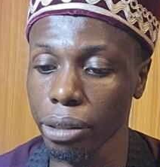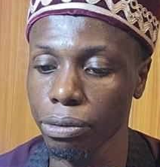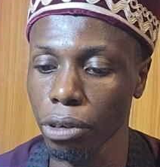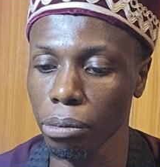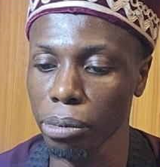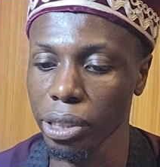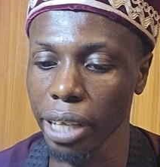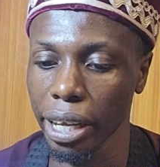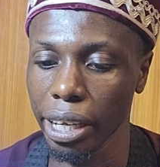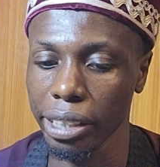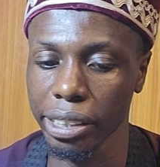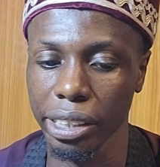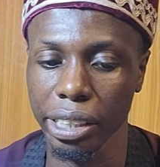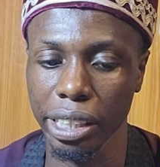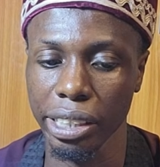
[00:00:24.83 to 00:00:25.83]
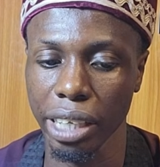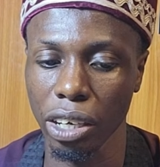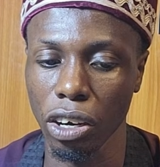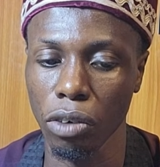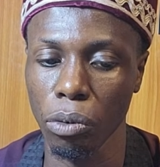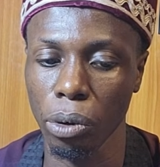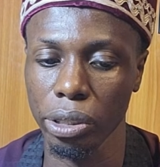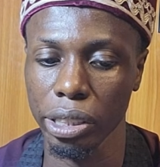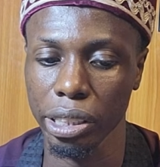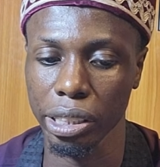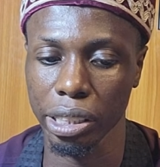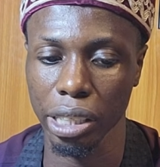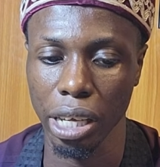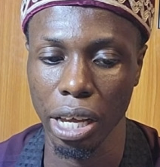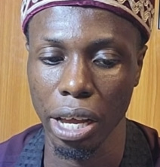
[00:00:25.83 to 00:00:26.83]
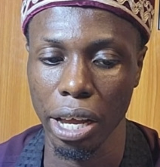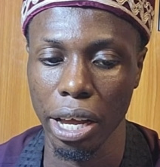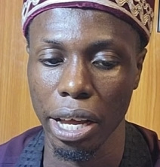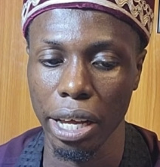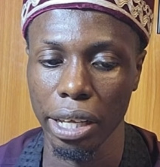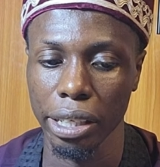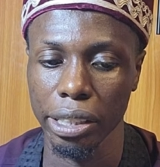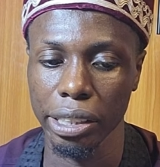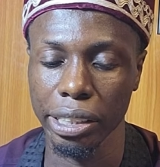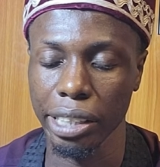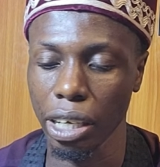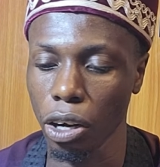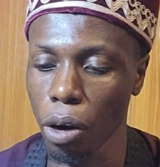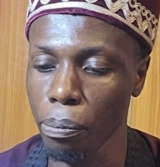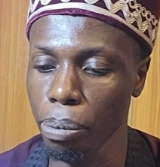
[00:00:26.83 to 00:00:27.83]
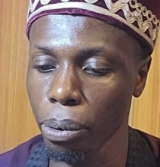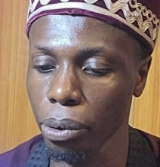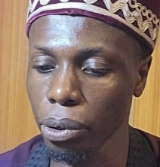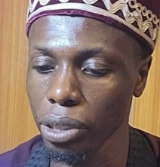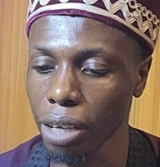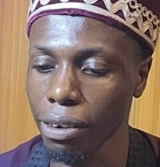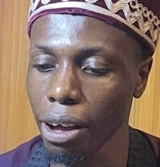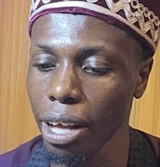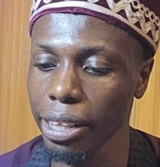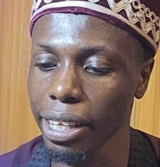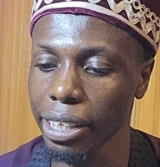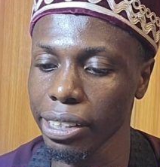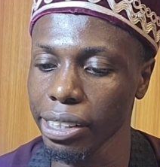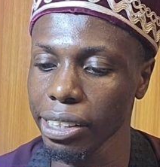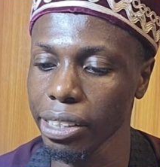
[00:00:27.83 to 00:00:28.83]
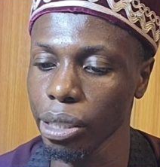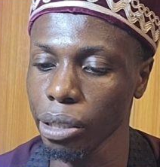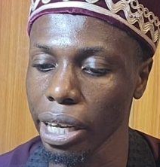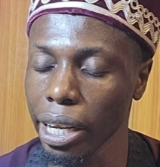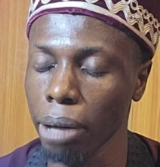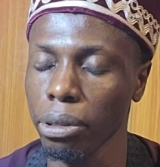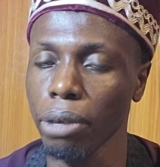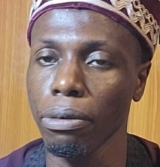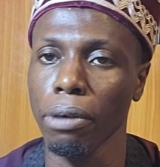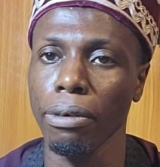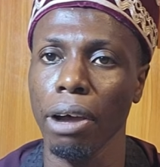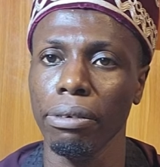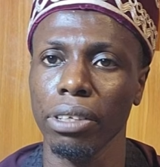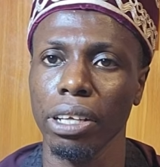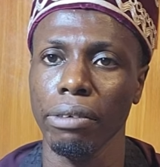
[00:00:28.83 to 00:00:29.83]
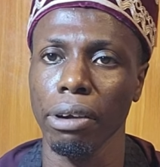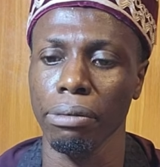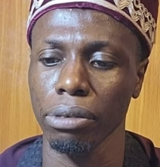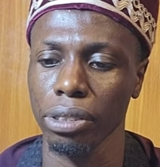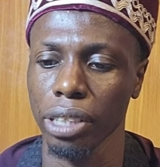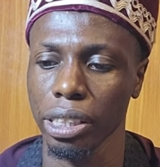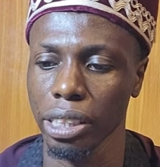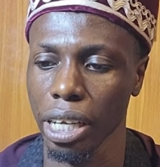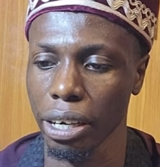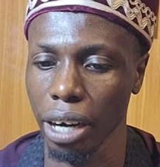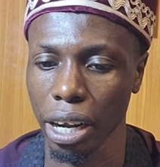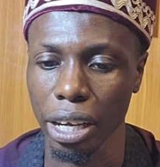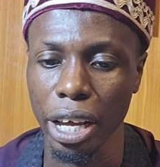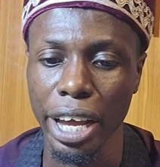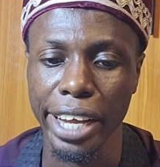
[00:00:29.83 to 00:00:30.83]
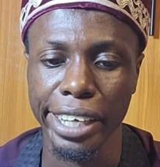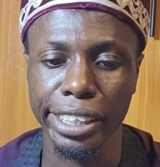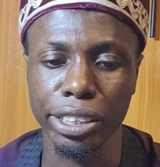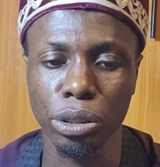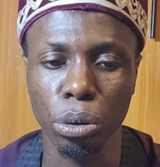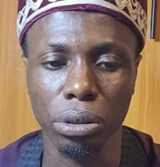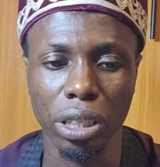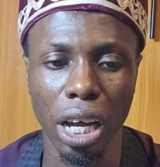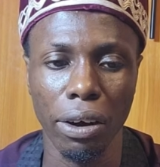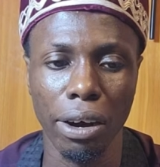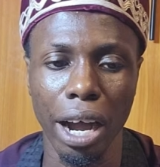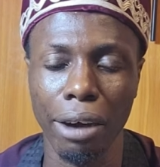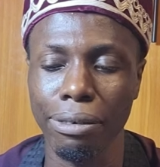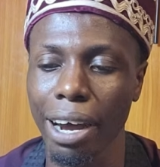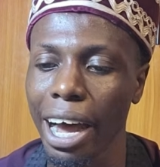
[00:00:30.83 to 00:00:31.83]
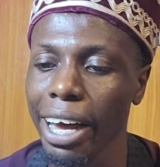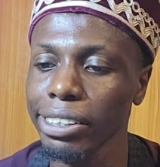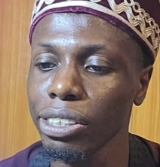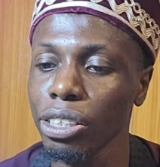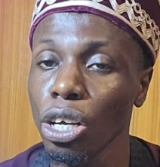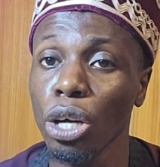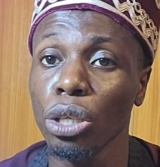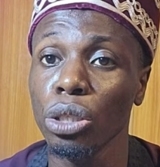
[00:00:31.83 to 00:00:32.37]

from it. And you can see the second one is the second product. I've had 13 sales. I kept it for 5,500 naira. In total, I've had